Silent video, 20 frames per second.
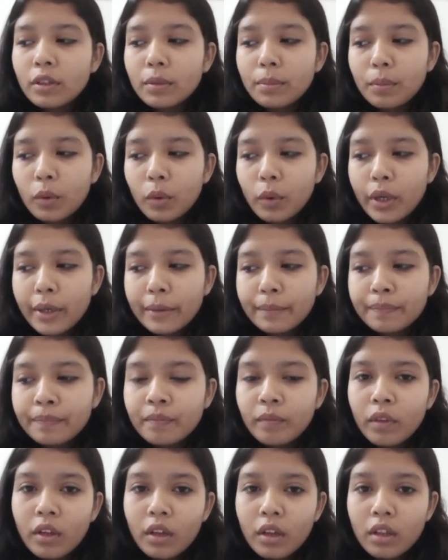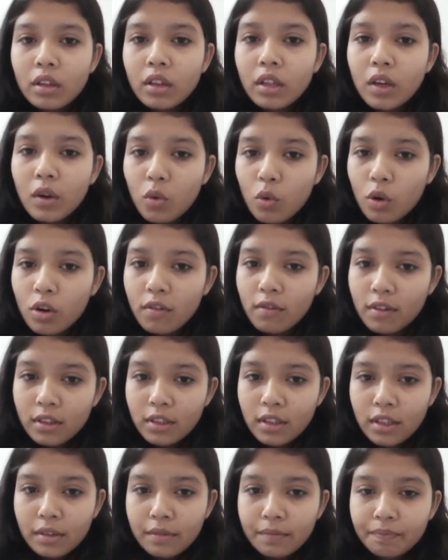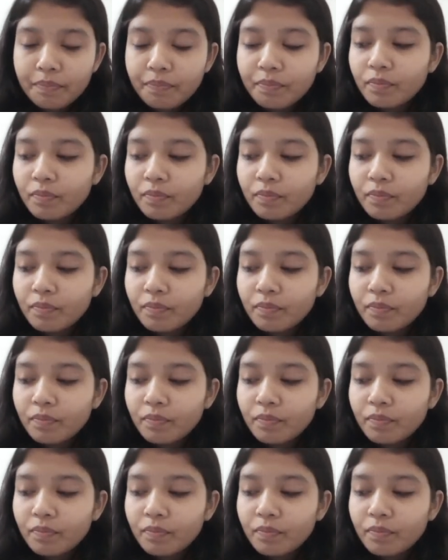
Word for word: the poem the cold within